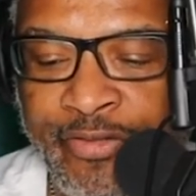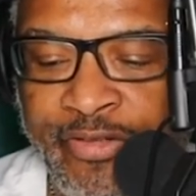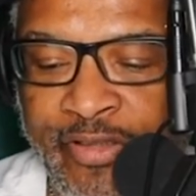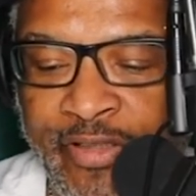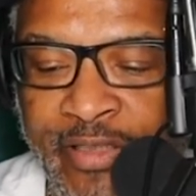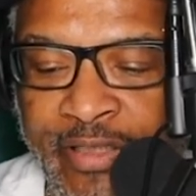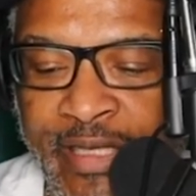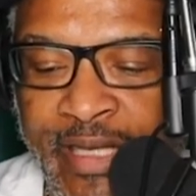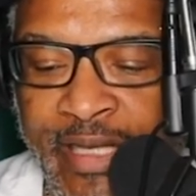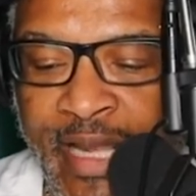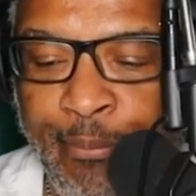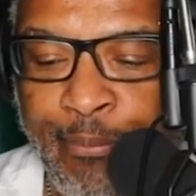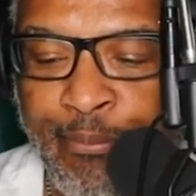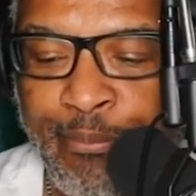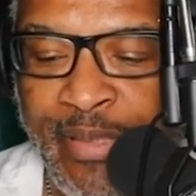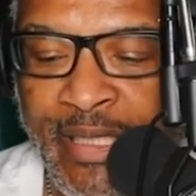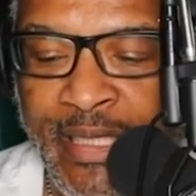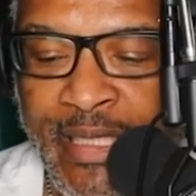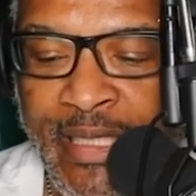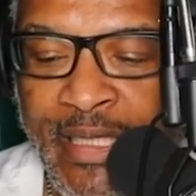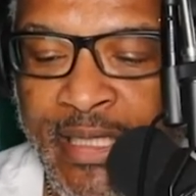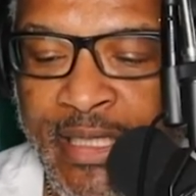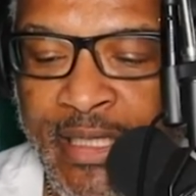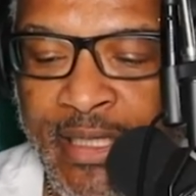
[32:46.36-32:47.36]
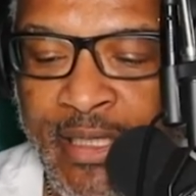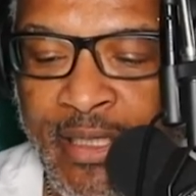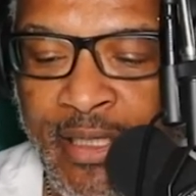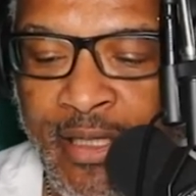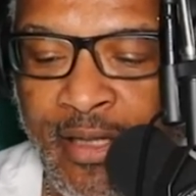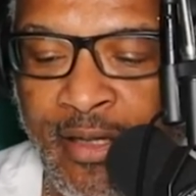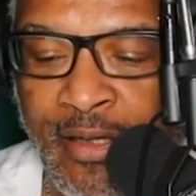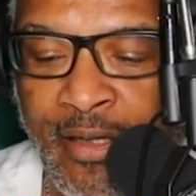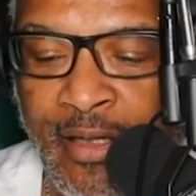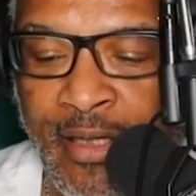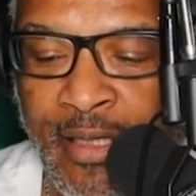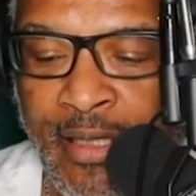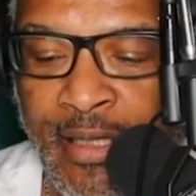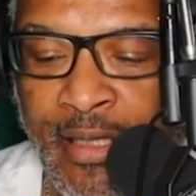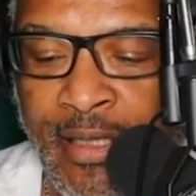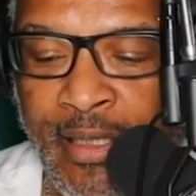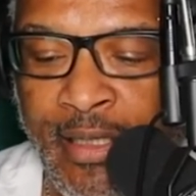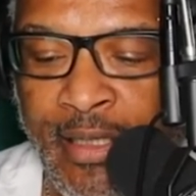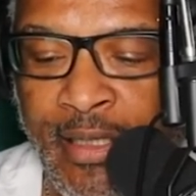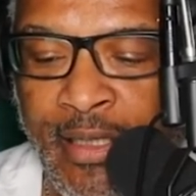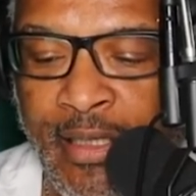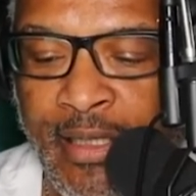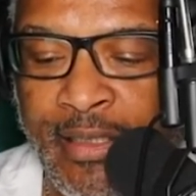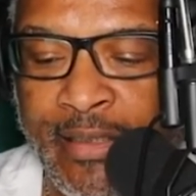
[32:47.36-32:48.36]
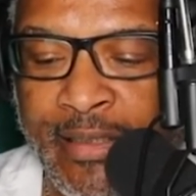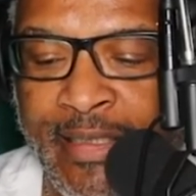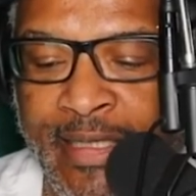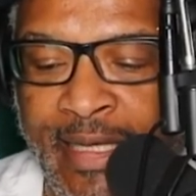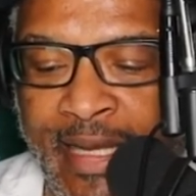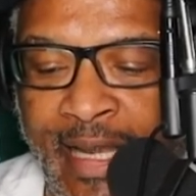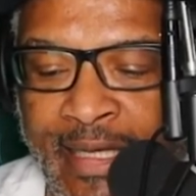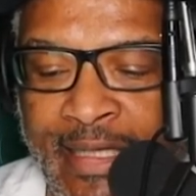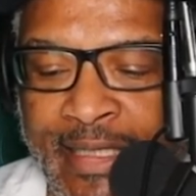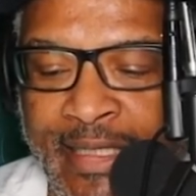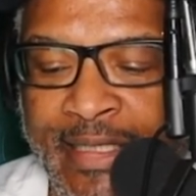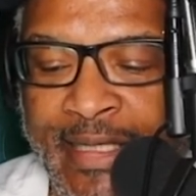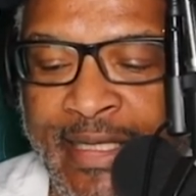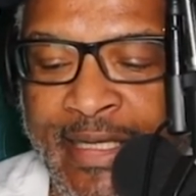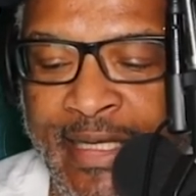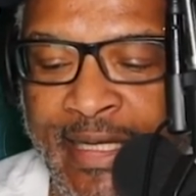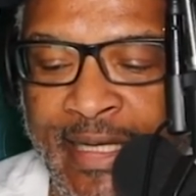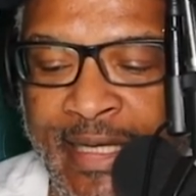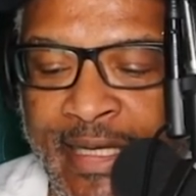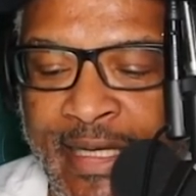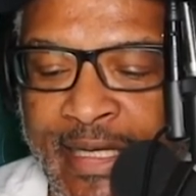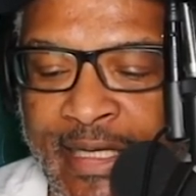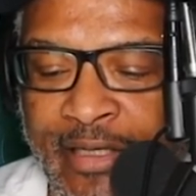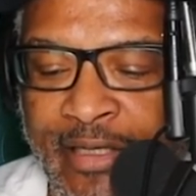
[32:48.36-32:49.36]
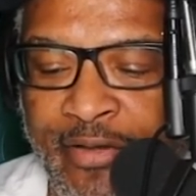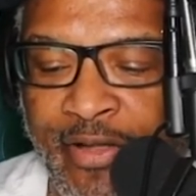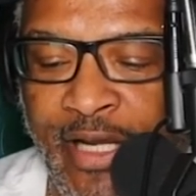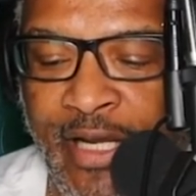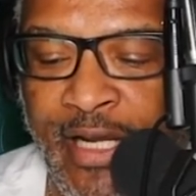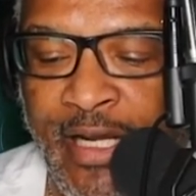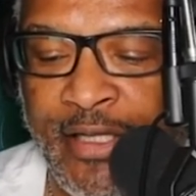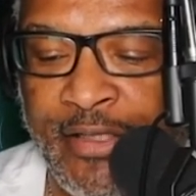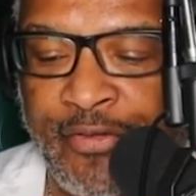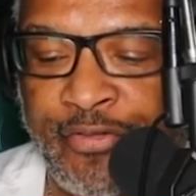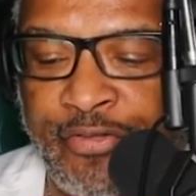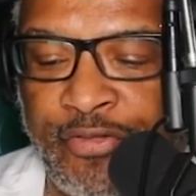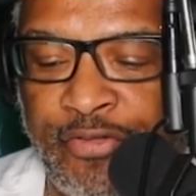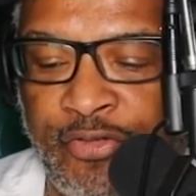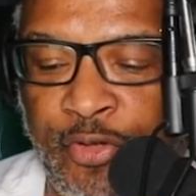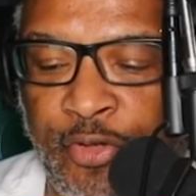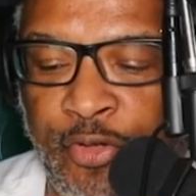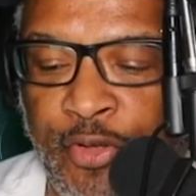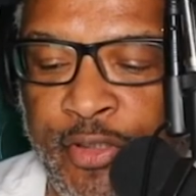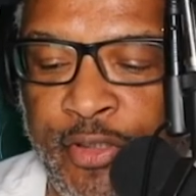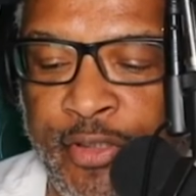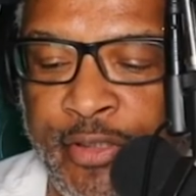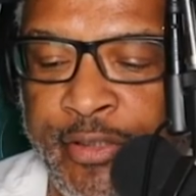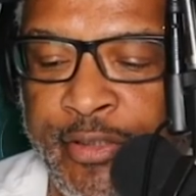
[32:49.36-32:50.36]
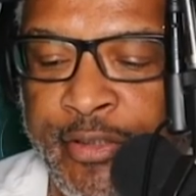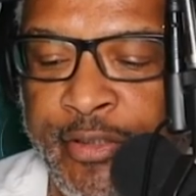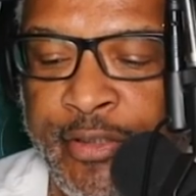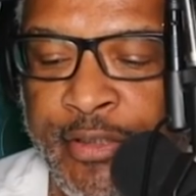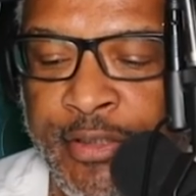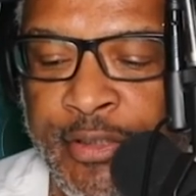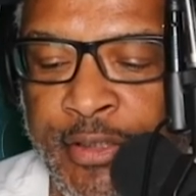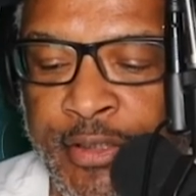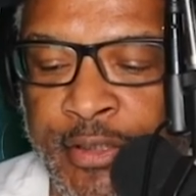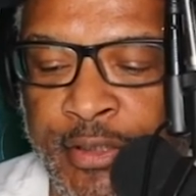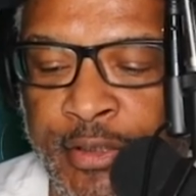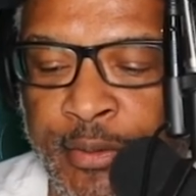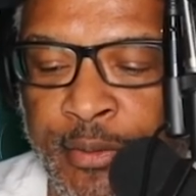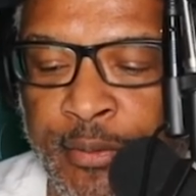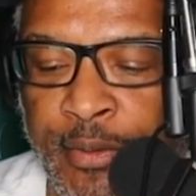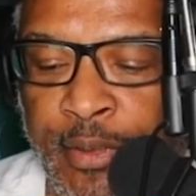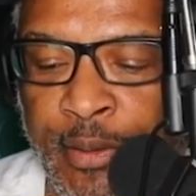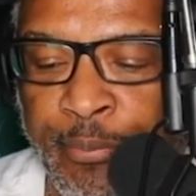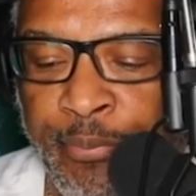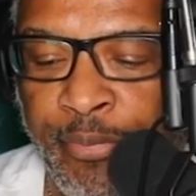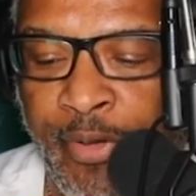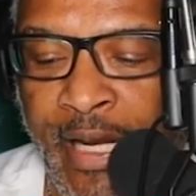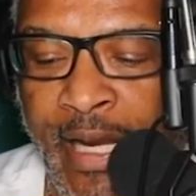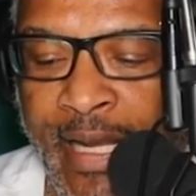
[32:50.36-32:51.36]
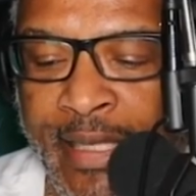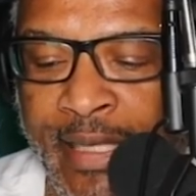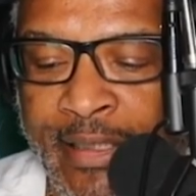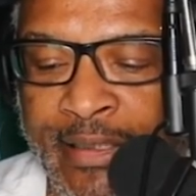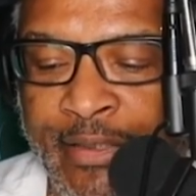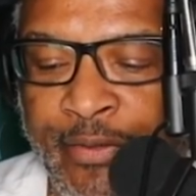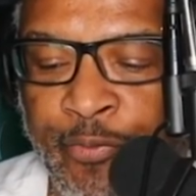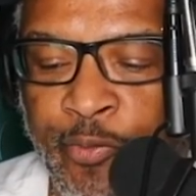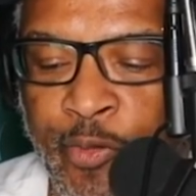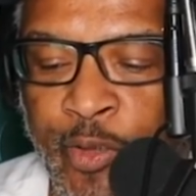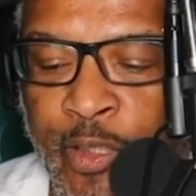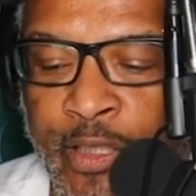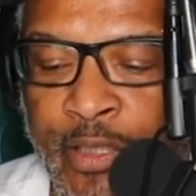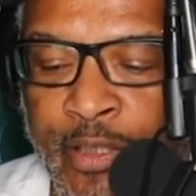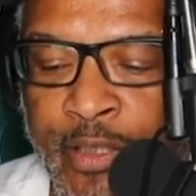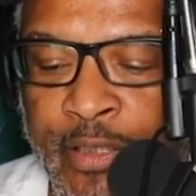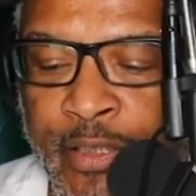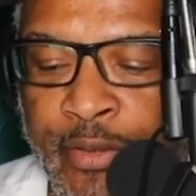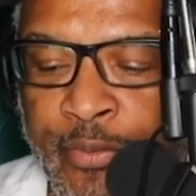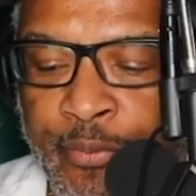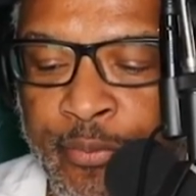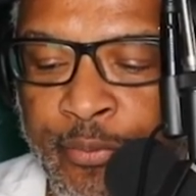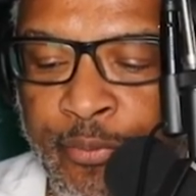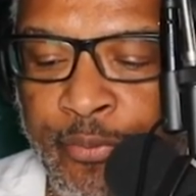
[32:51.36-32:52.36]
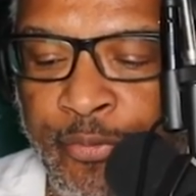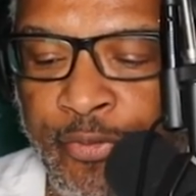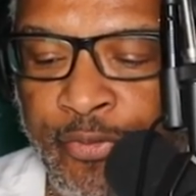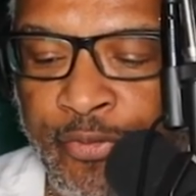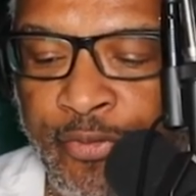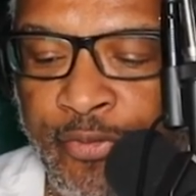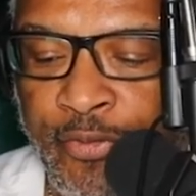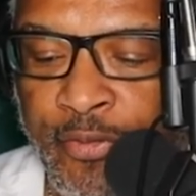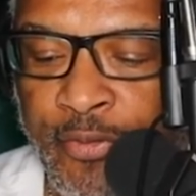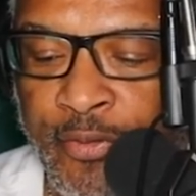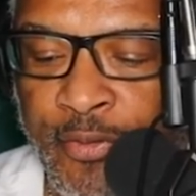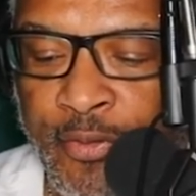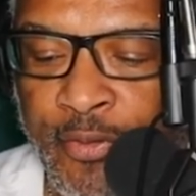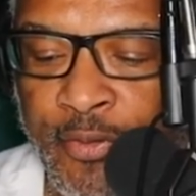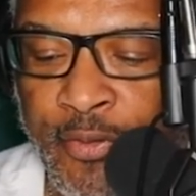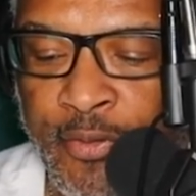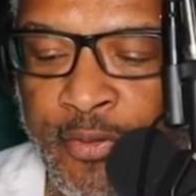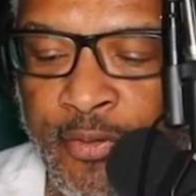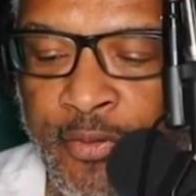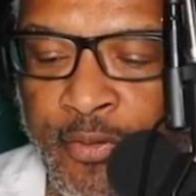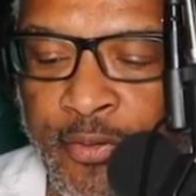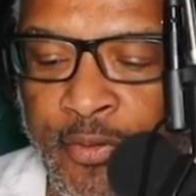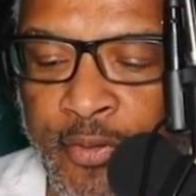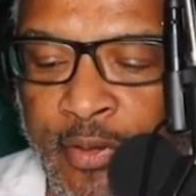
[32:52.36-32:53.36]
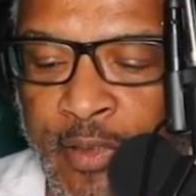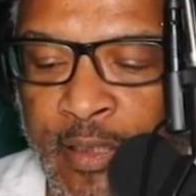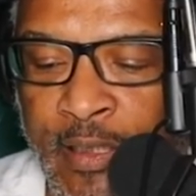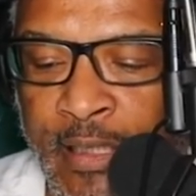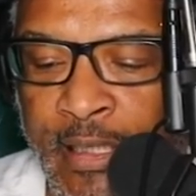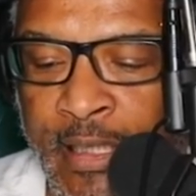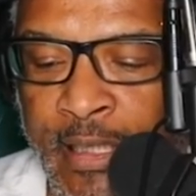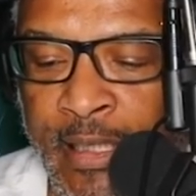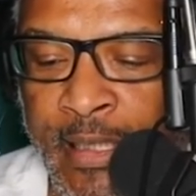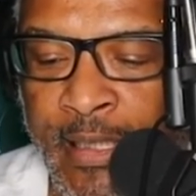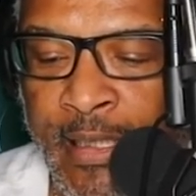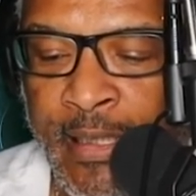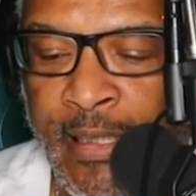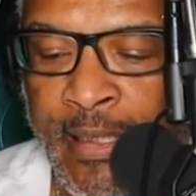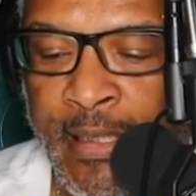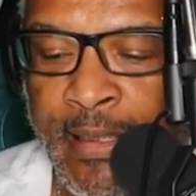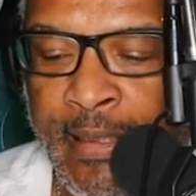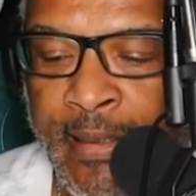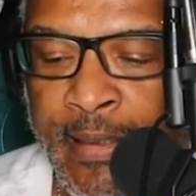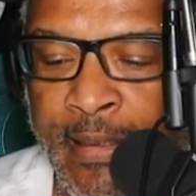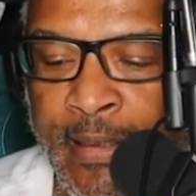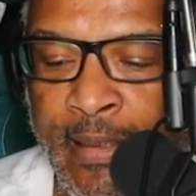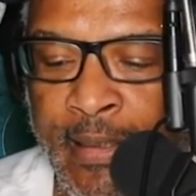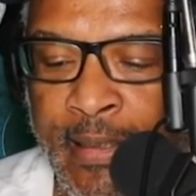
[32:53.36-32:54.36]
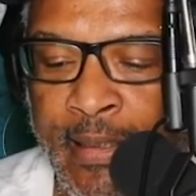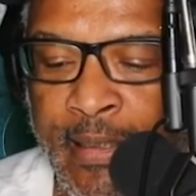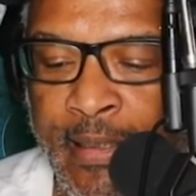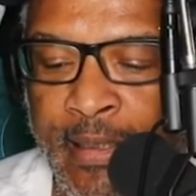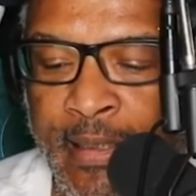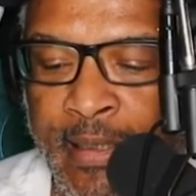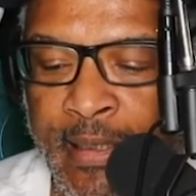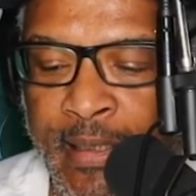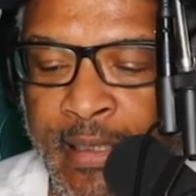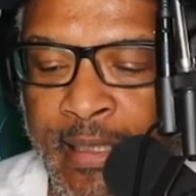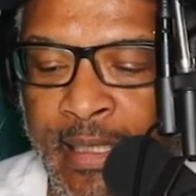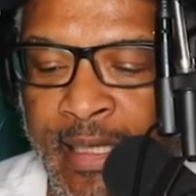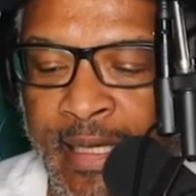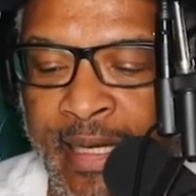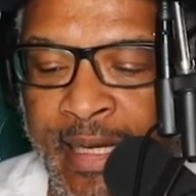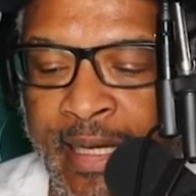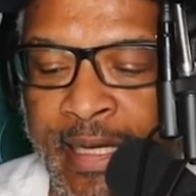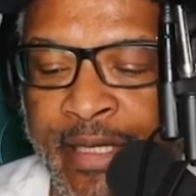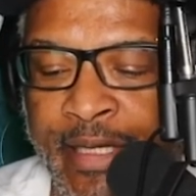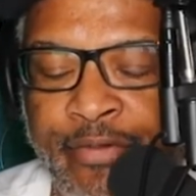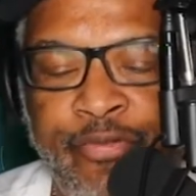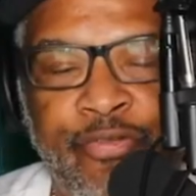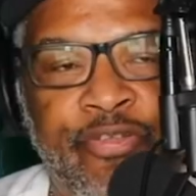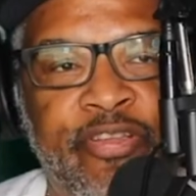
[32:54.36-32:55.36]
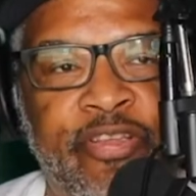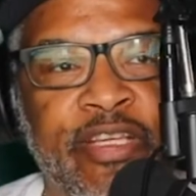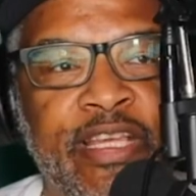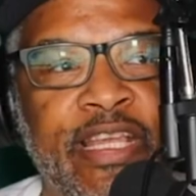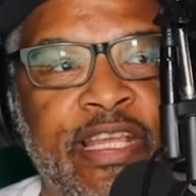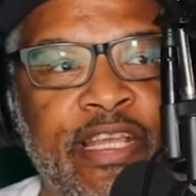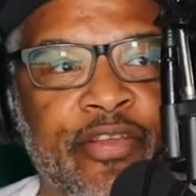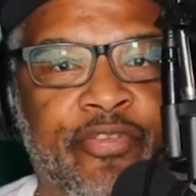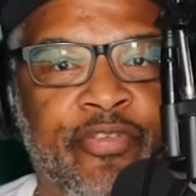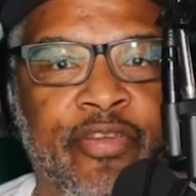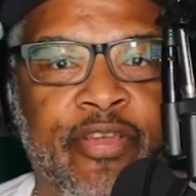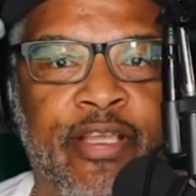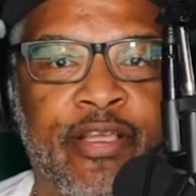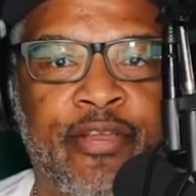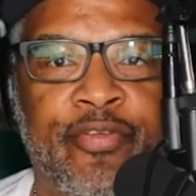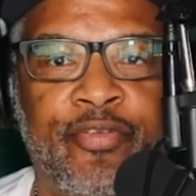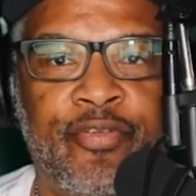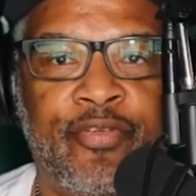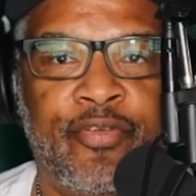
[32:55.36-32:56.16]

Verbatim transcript: Jeanette B, Callie King, Don Schuler, Bradley Williams, and Jesus.